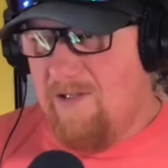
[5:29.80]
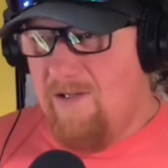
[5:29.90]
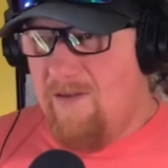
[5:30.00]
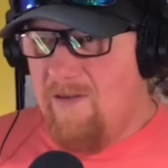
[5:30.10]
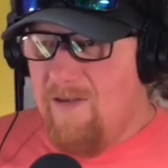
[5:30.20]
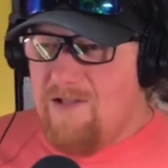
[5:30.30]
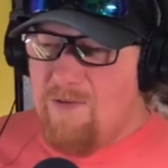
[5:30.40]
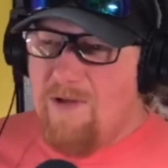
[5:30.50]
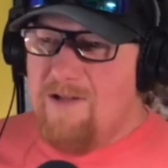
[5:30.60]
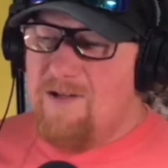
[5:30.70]
This
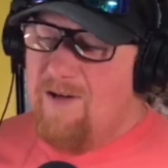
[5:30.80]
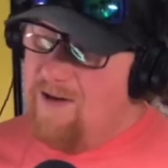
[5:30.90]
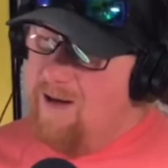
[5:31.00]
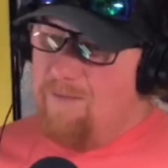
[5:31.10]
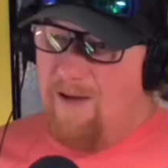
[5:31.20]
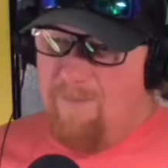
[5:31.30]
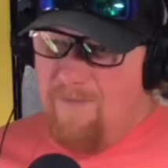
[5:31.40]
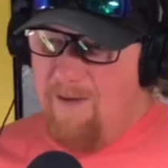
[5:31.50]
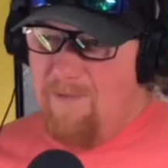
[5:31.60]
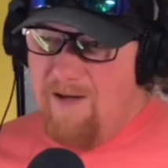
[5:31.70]
one is okay. I'm
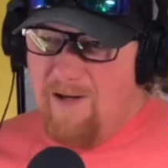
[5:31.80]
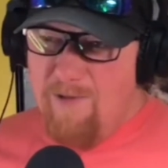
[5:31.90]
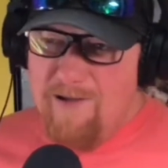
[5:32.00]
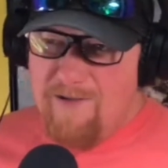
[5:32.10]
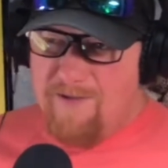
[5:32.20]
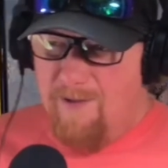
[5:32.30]
going to get it right this time.